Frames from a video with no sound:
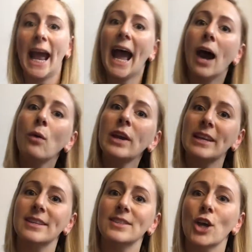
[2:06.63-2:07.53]
How
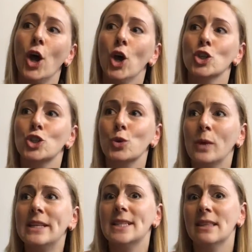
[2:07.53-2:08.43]
is
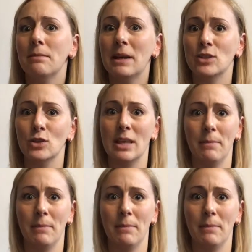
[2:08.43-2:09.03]
squeezing the muscles